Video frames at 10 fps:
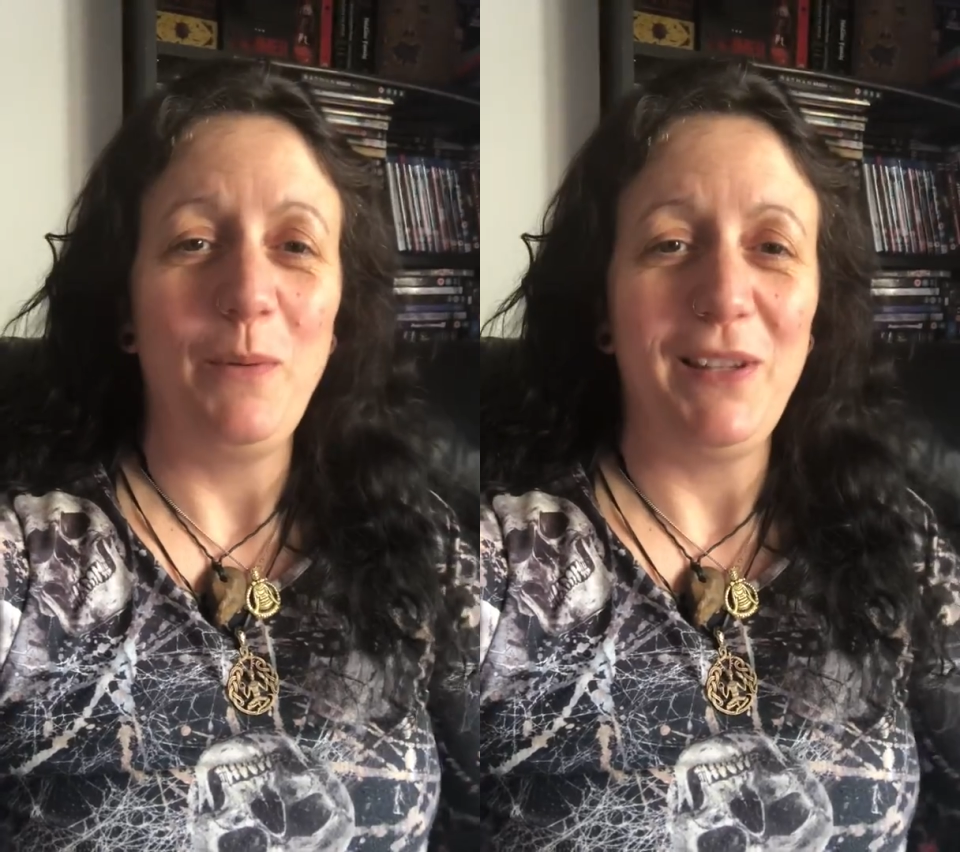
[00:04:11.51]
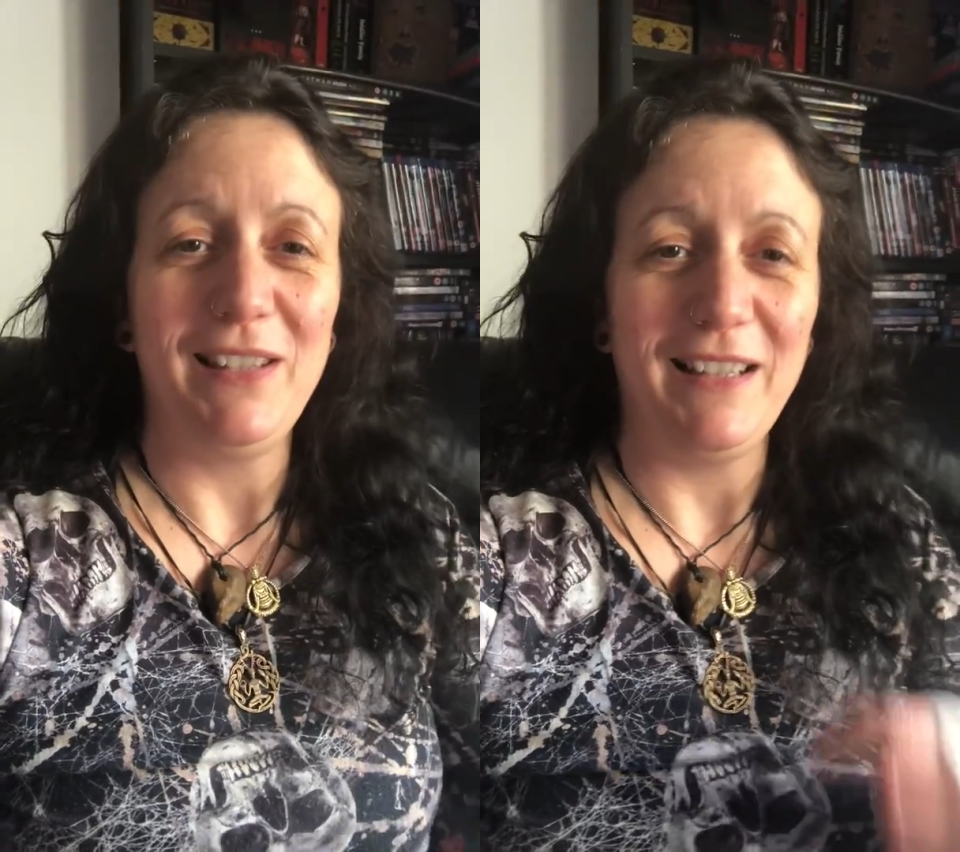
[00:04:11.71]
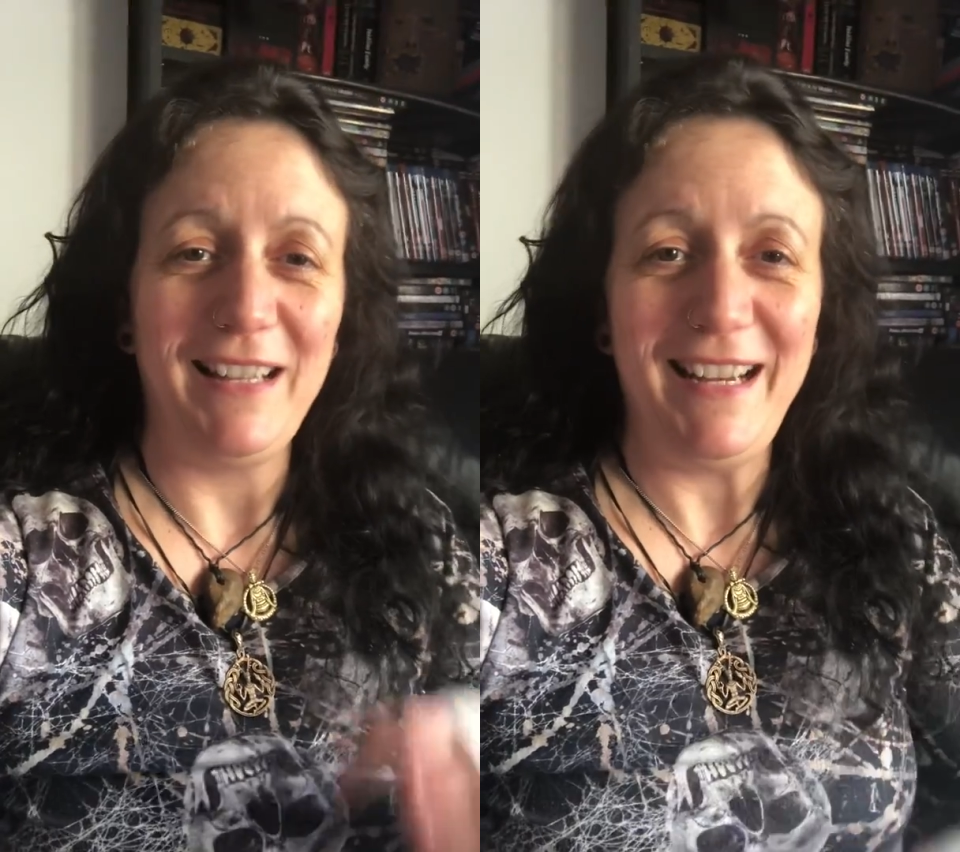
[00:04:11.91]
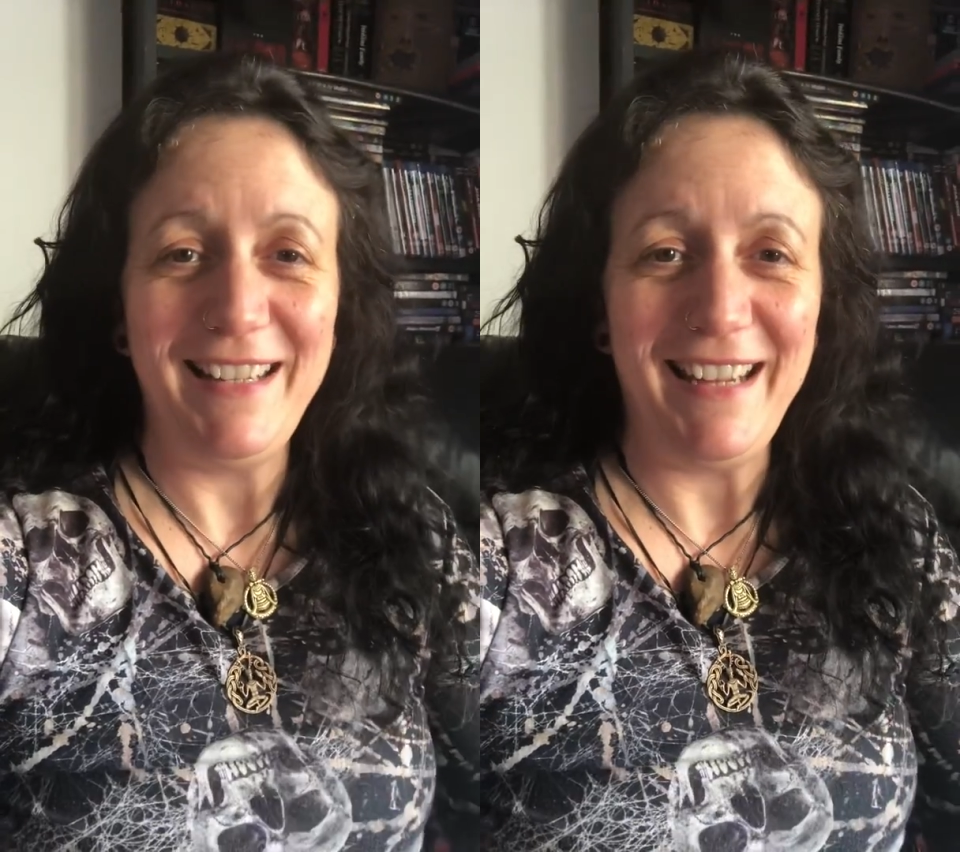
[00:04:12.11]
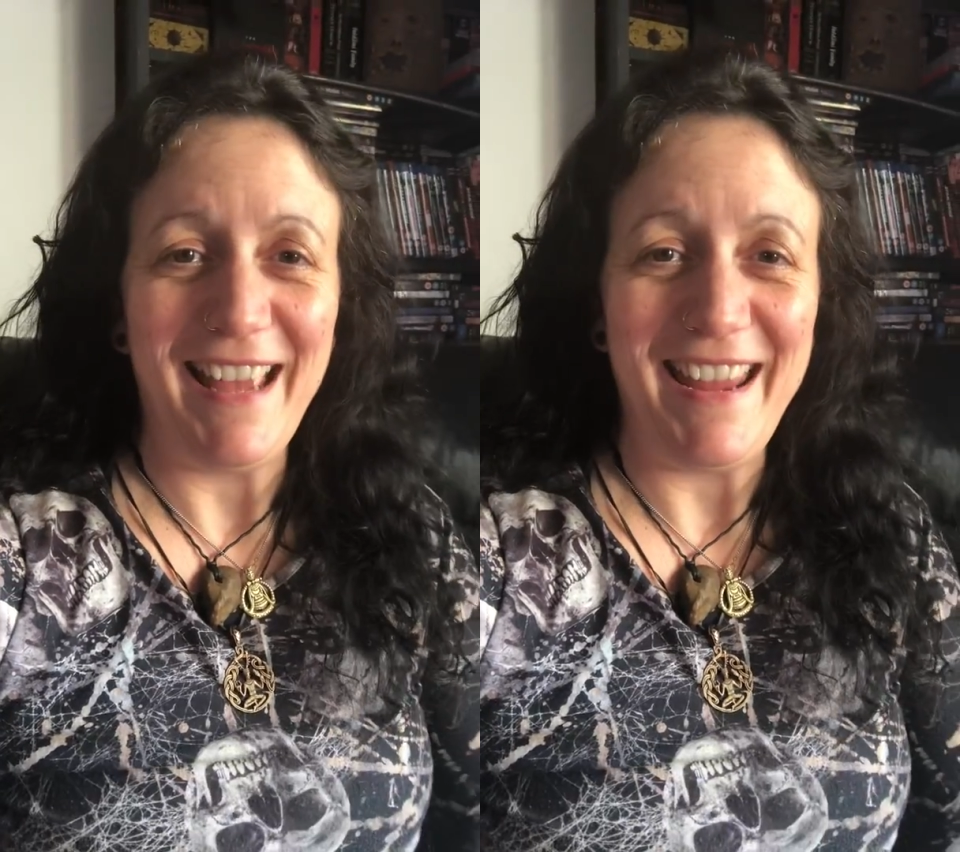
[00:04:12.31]
of this little
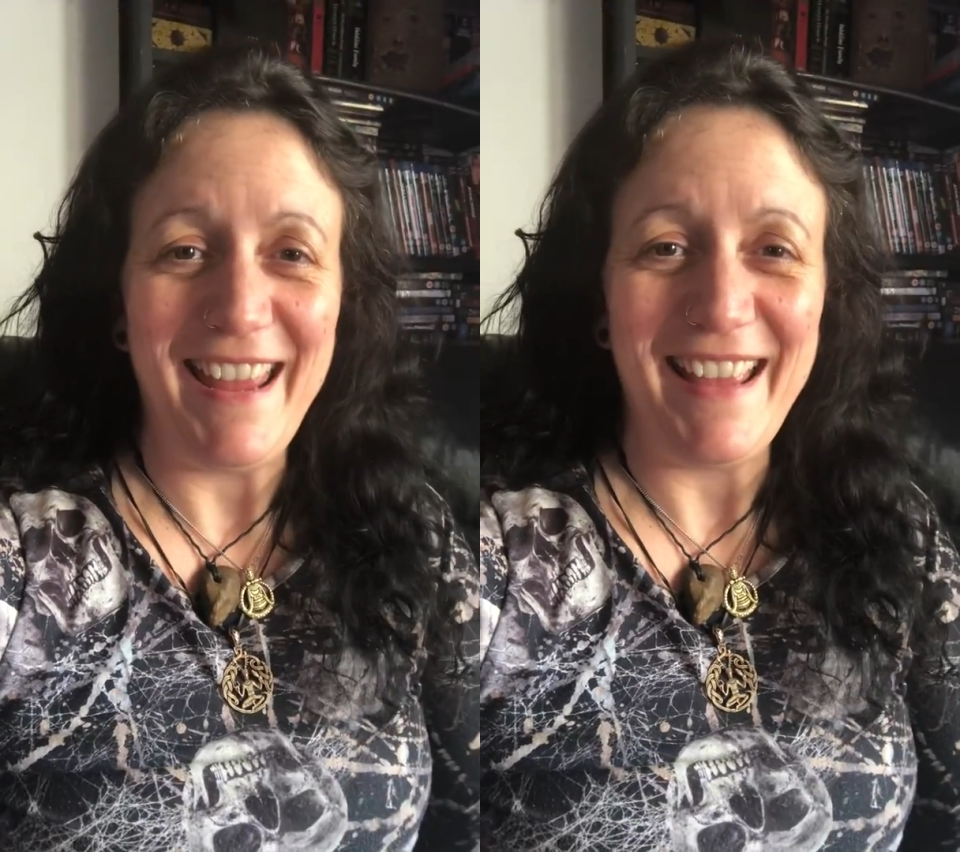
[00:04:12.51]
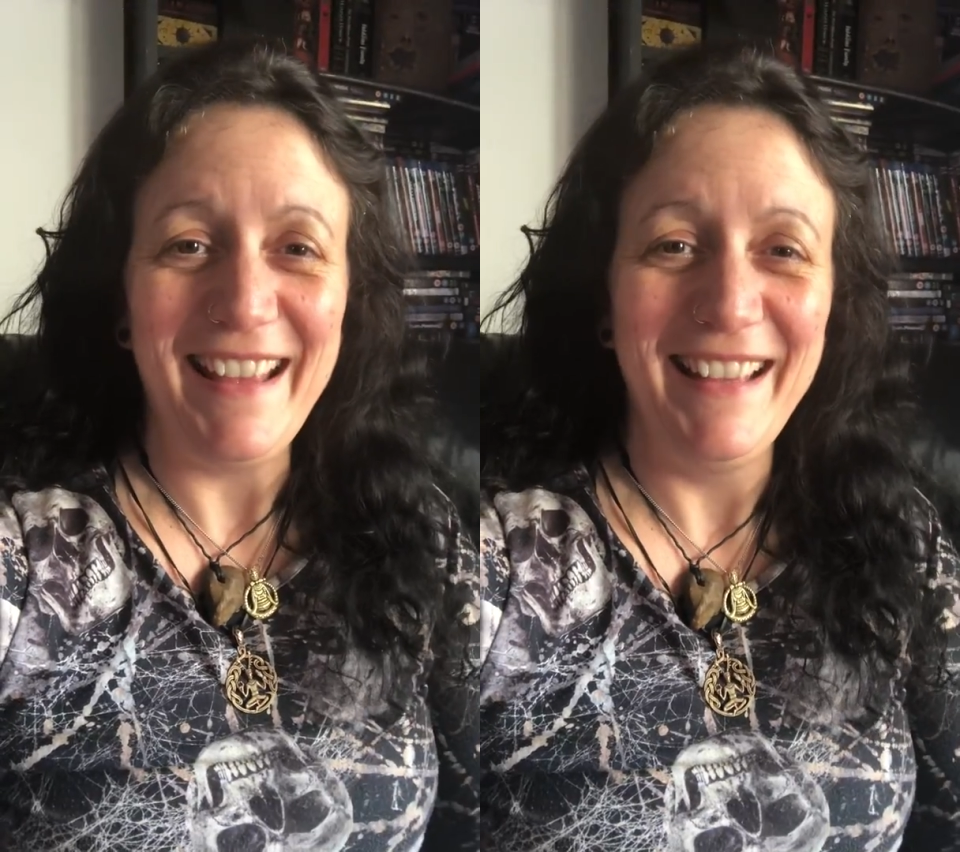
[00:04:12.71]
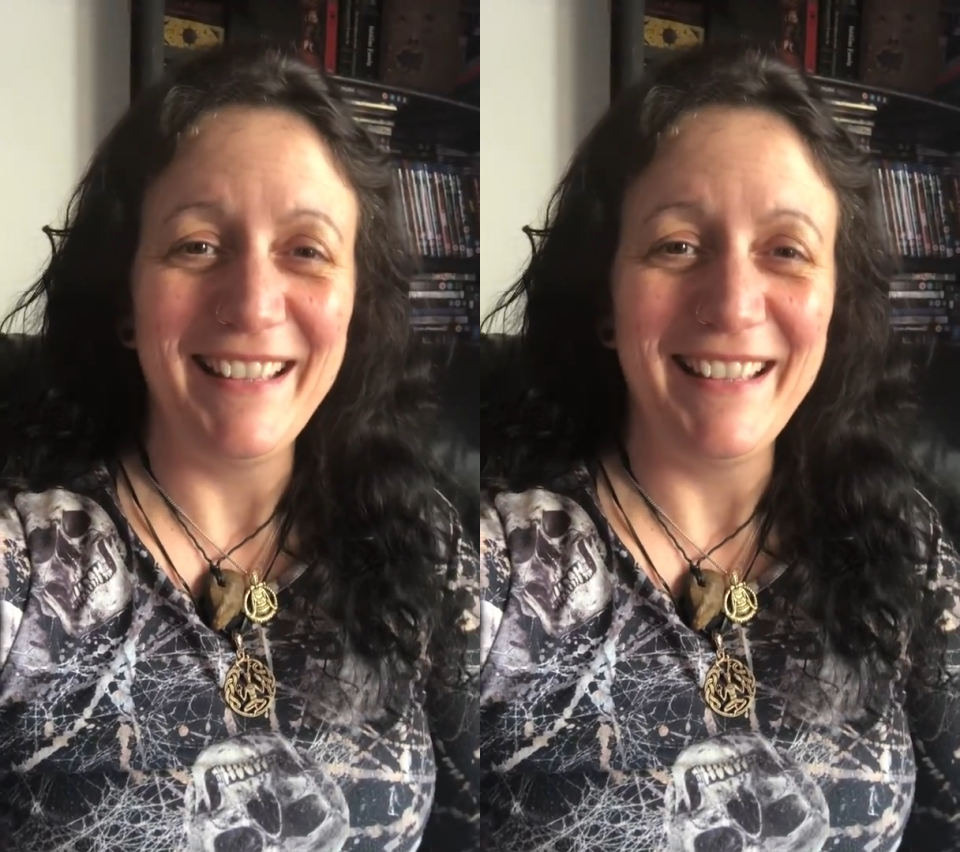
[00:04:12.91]
ECA here.